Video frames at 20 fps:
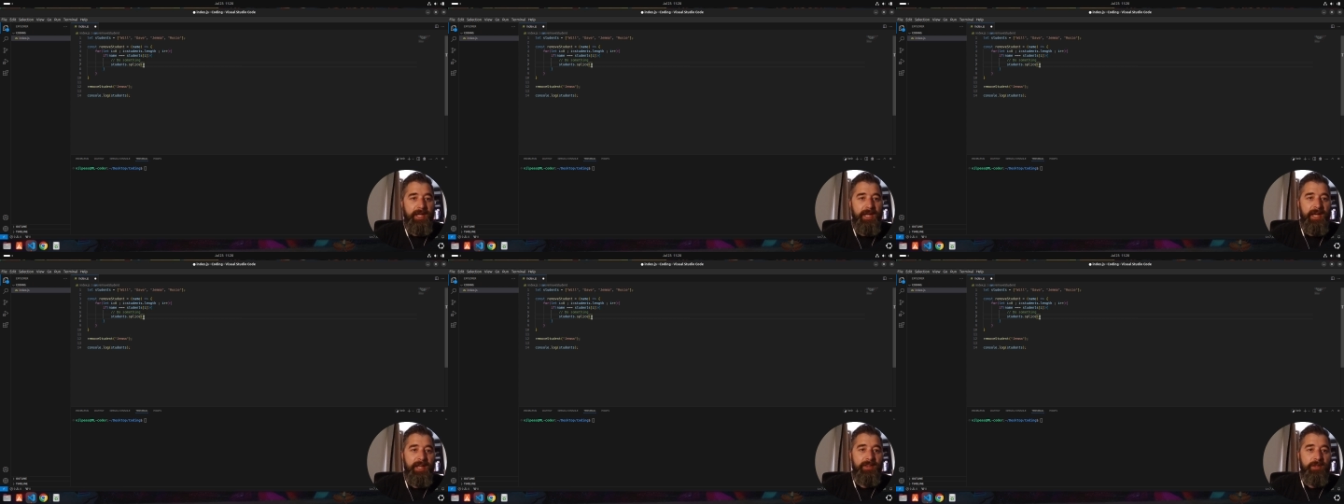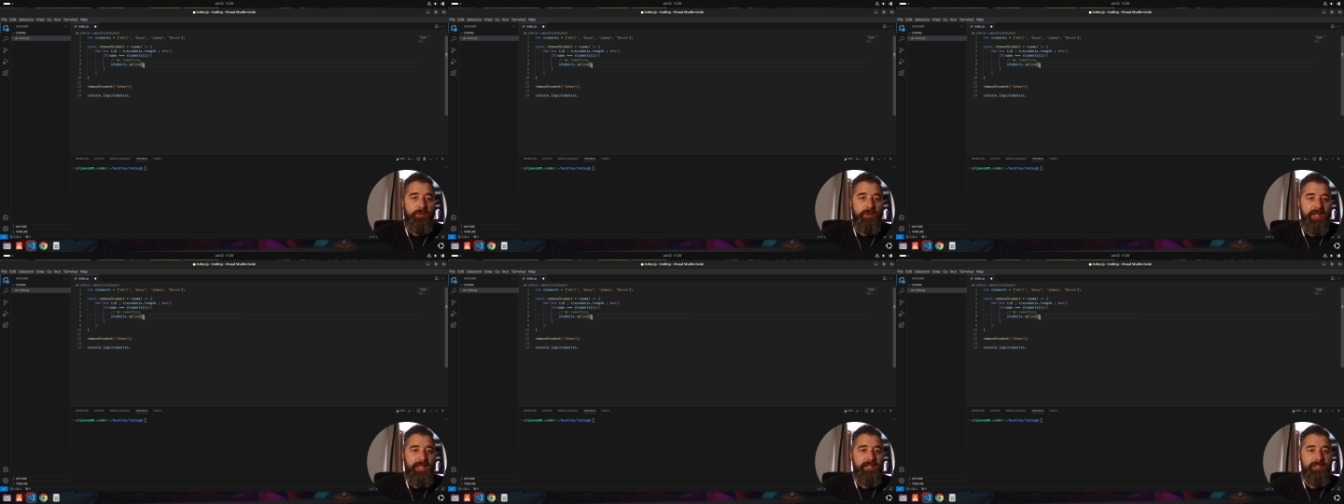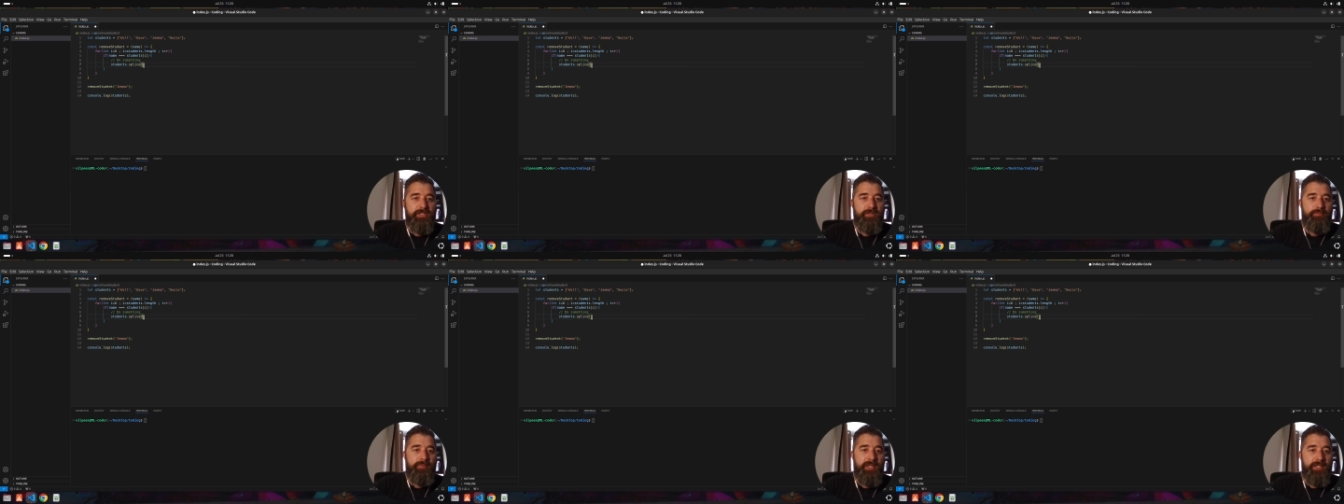and the way that
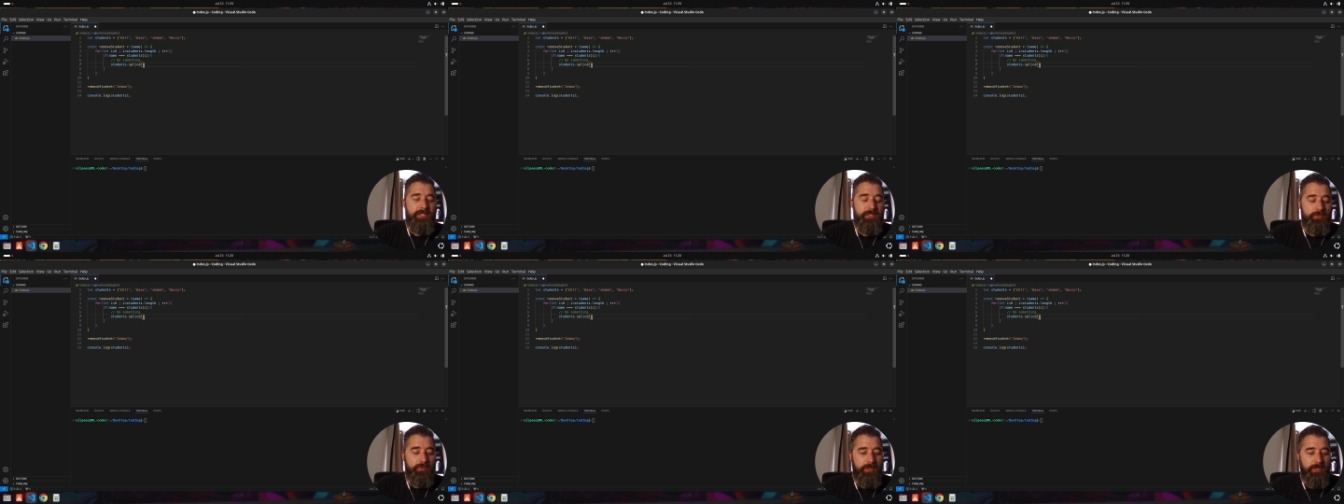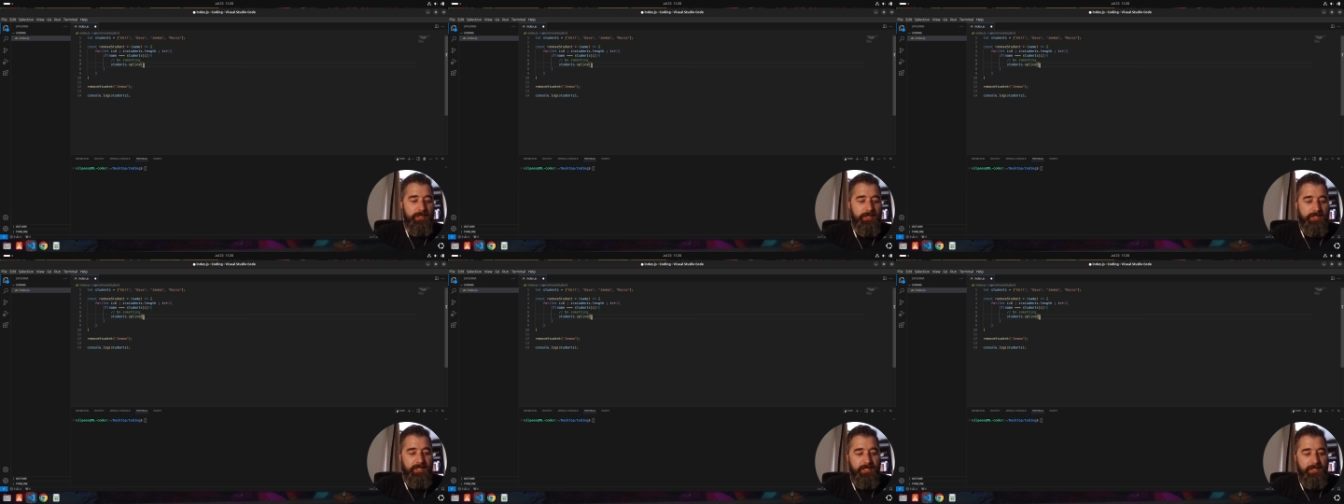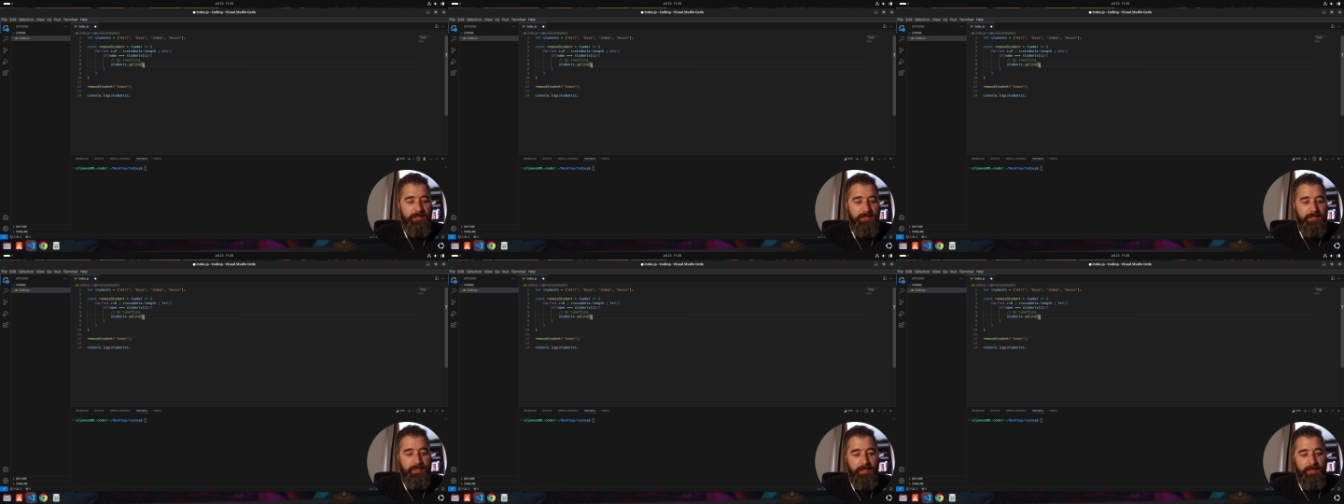splice works
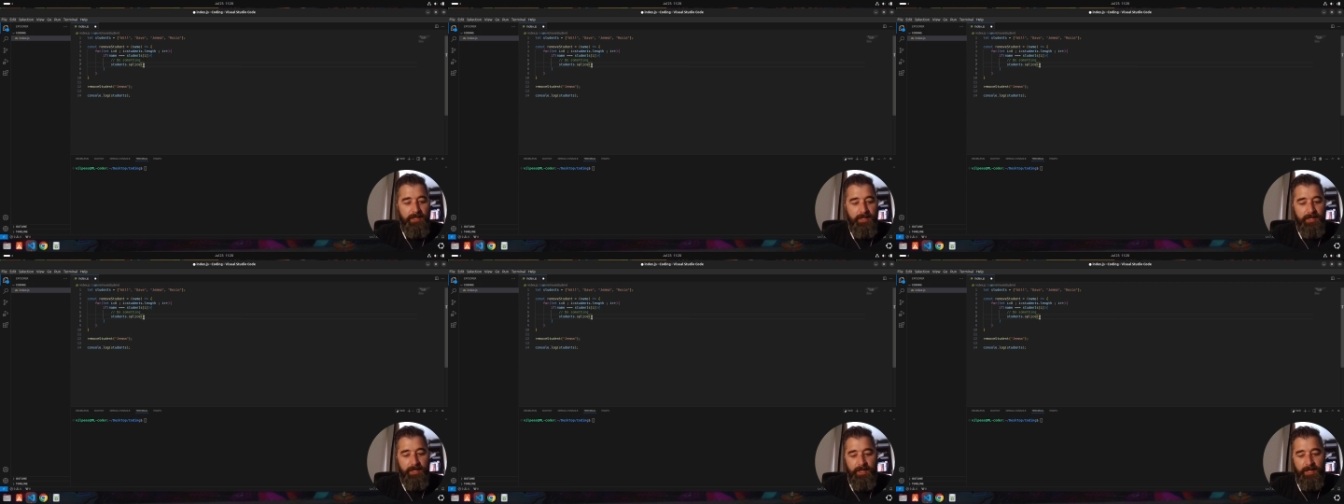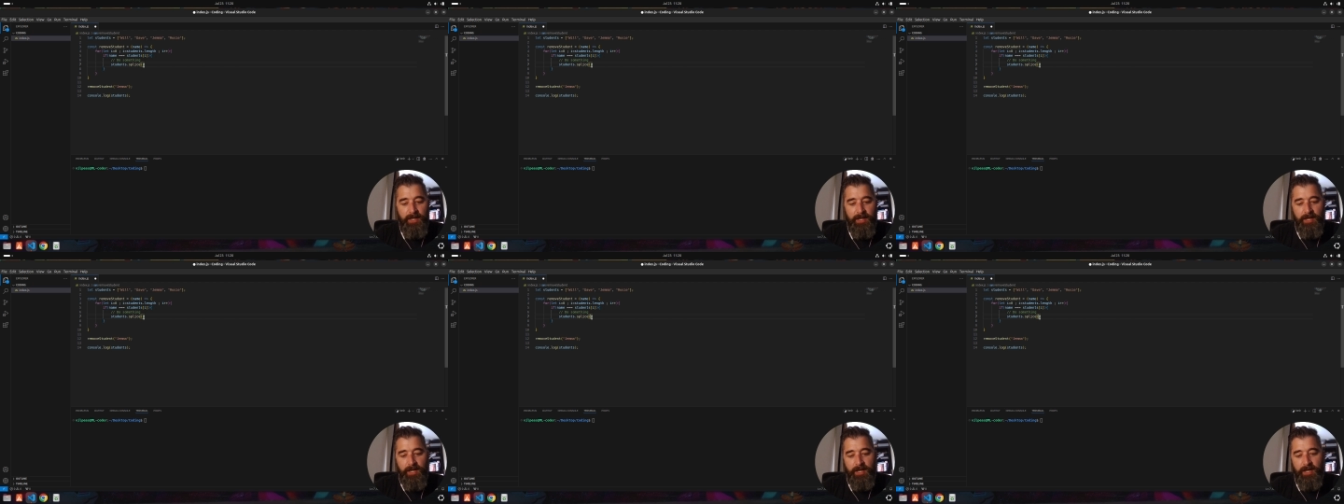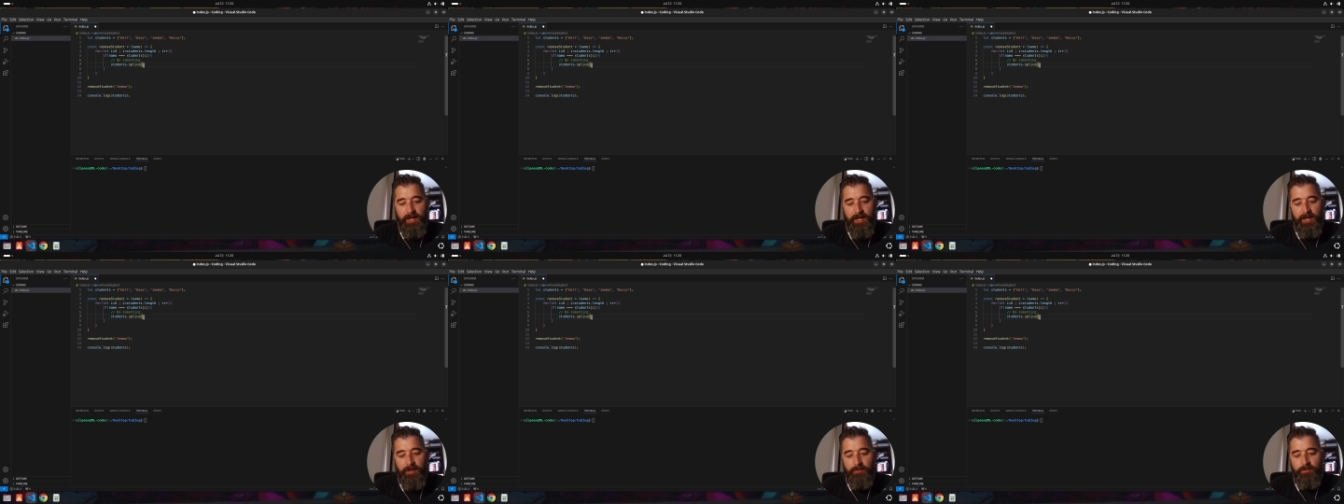is
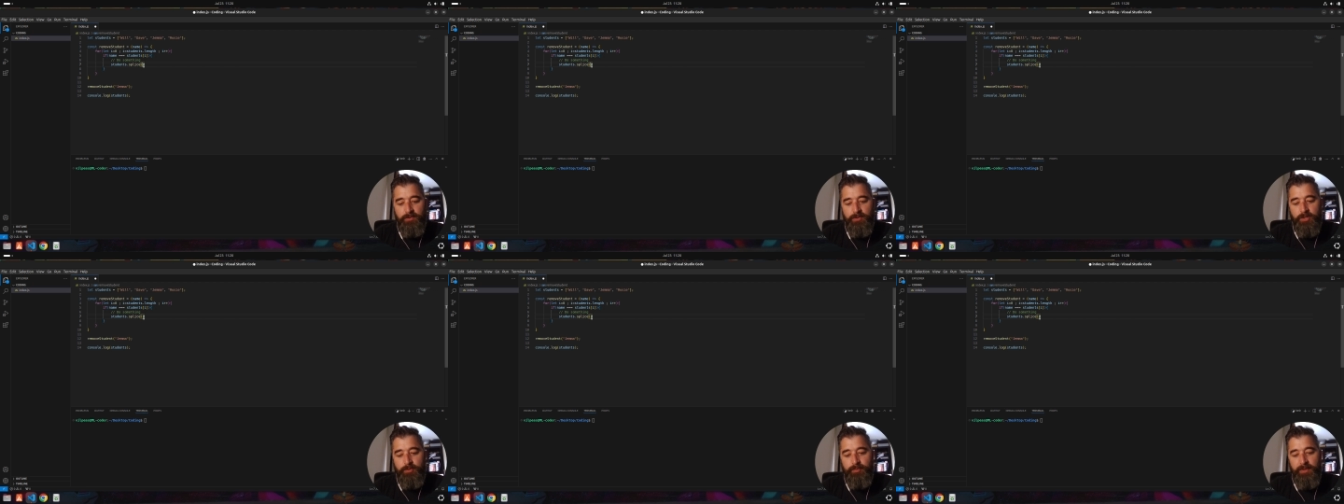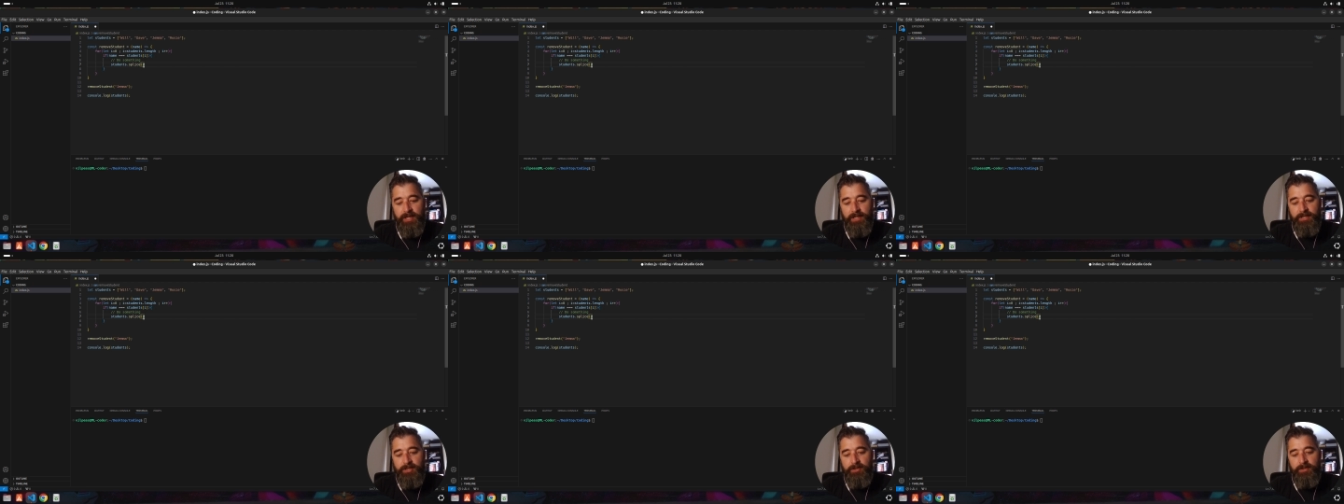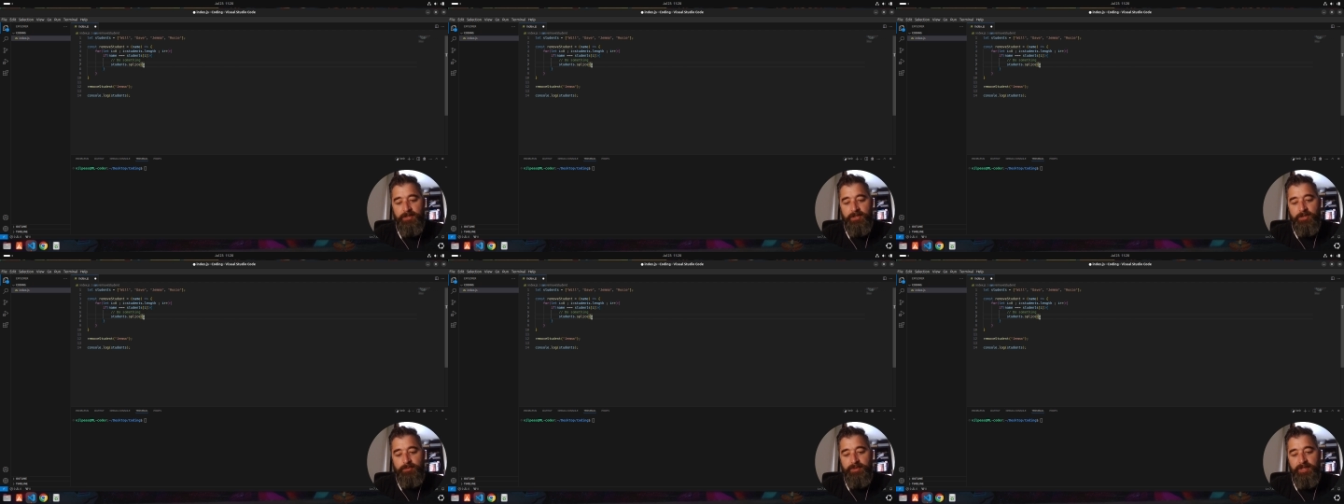it will splice on
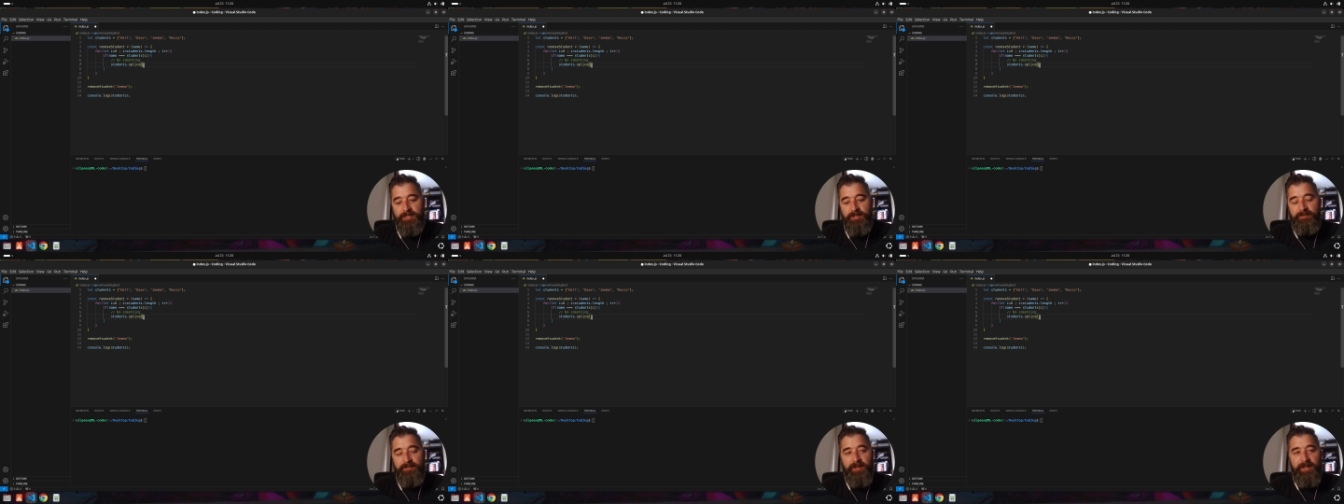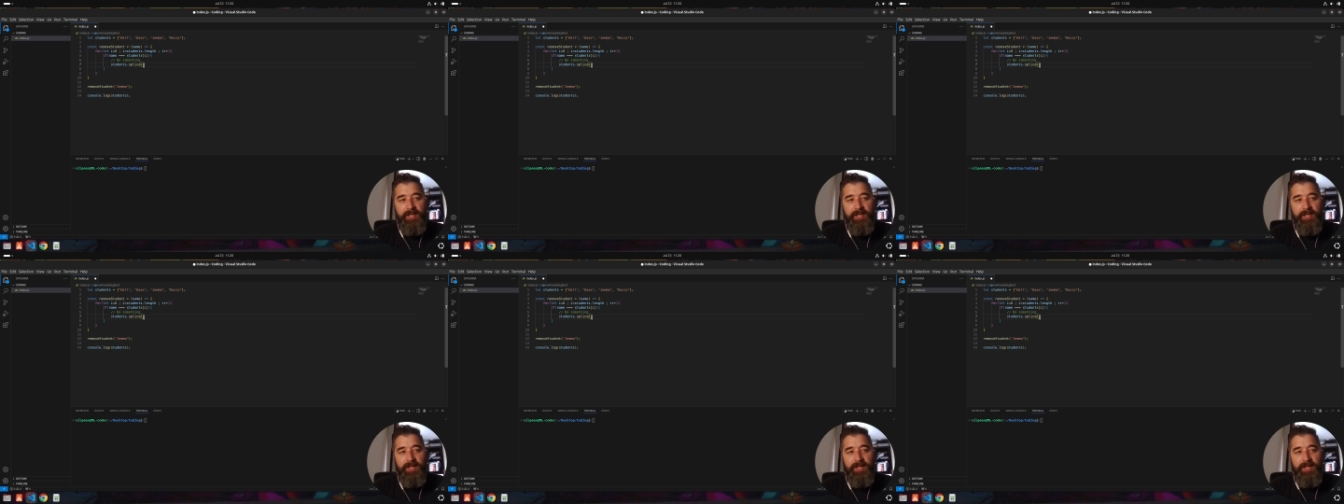a specific